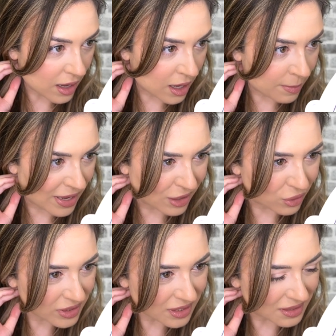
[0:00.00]
um, it
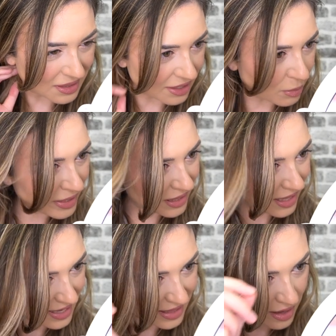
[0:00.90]
looks a little bit
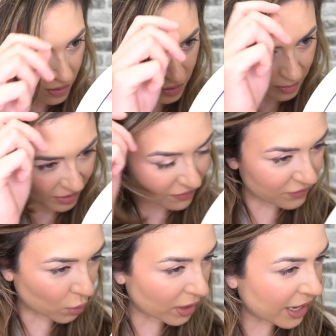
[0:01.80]
like that on my
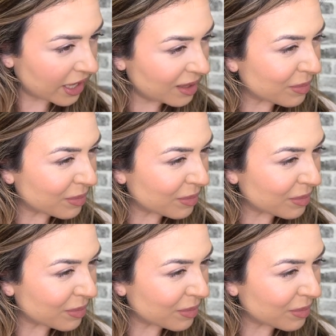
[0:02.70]
forehead,